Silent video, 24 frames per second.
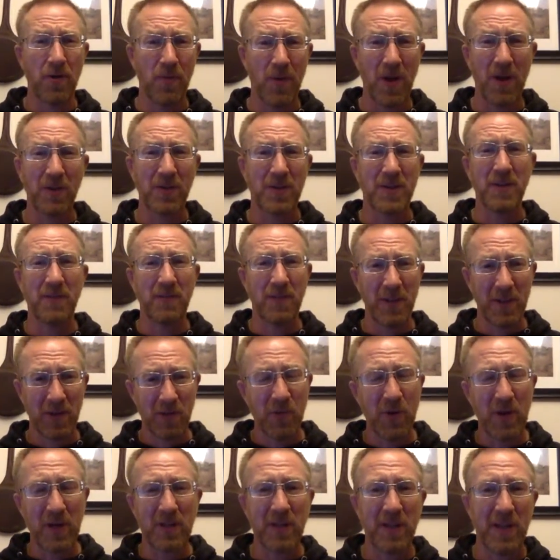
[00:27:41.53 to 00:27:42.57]
relatively
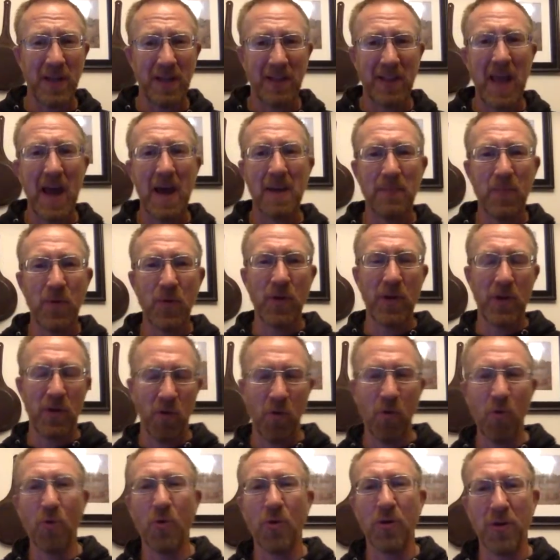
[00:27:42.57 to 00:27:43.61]
quickly at that point,
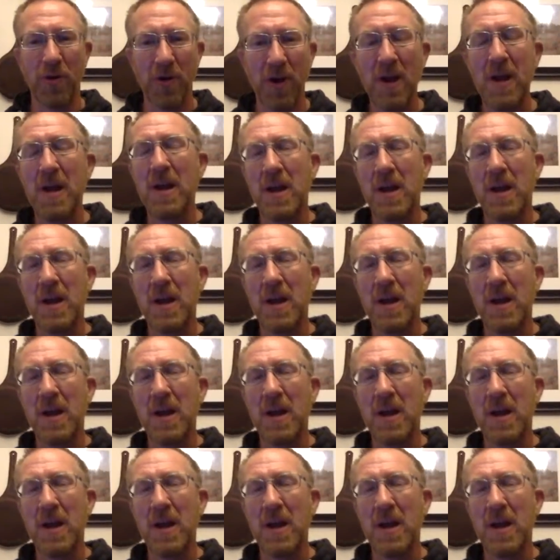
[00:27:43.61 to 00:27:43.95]
or